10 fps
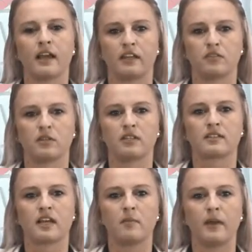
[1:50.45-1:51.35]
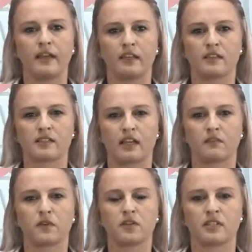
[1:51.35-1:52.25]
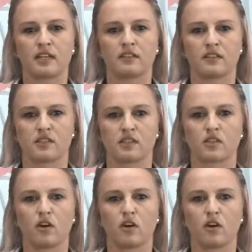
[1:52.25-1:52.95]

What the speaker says: and read subheadings and first sentences